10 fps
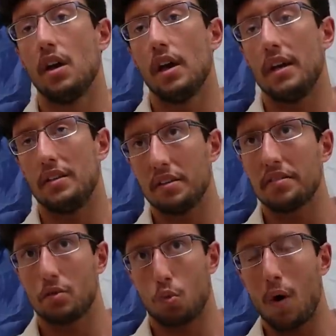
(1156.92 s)
And this
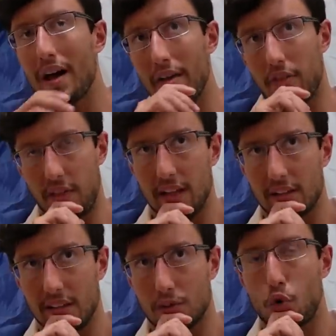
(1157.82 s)
is why I think
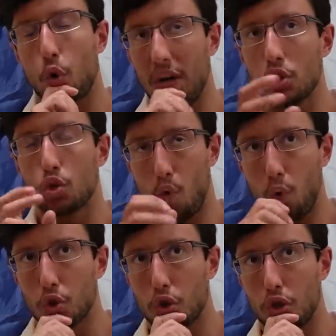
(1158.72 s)
that cringe
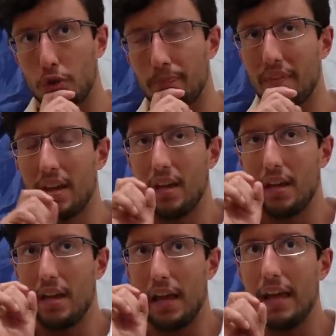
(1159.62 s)
culture
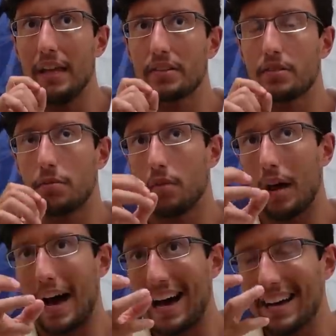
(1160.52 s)
is
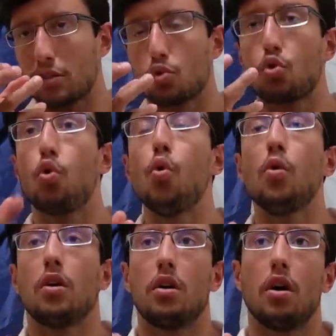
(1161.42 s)
at its
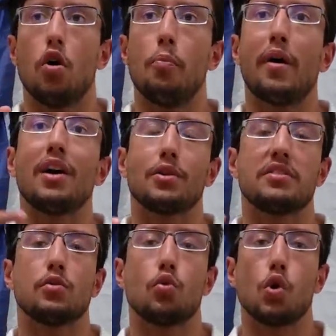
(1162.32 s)
core a
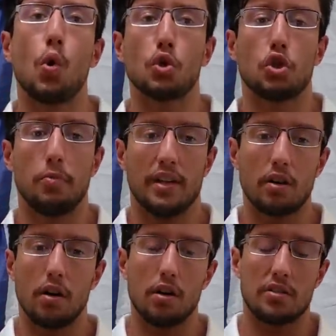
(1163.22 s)
paradoxical culture
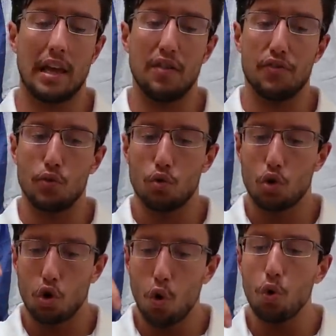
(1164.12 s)
because if you
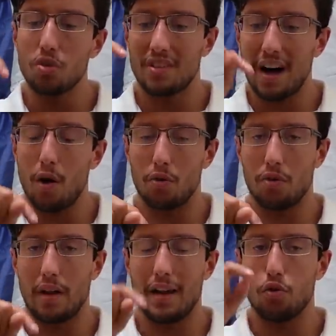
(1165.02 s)
go
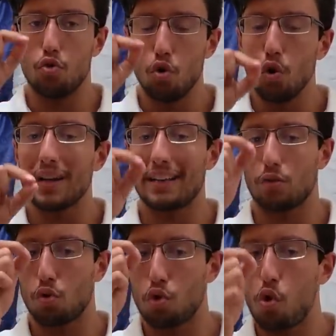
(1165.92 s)
down and you look at
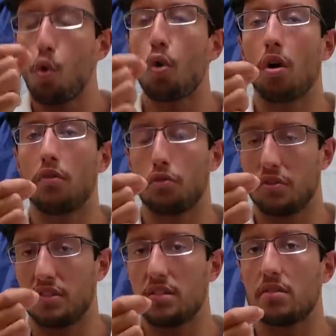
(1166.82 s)
the core of the
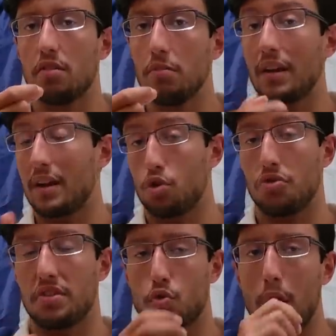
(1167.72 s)
system that I
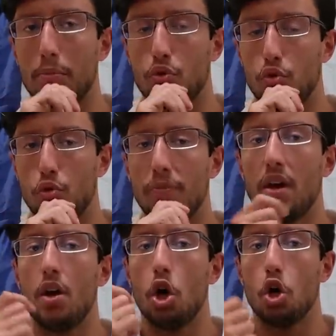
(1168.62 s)
just described to you,
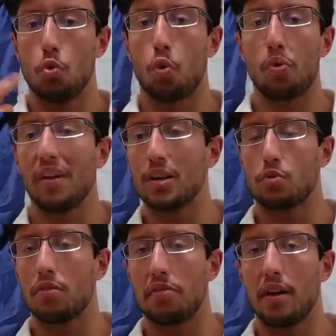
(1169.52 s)
you will realize
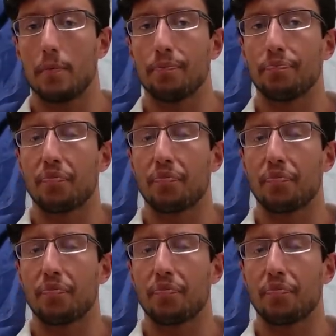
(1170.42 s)
one thing.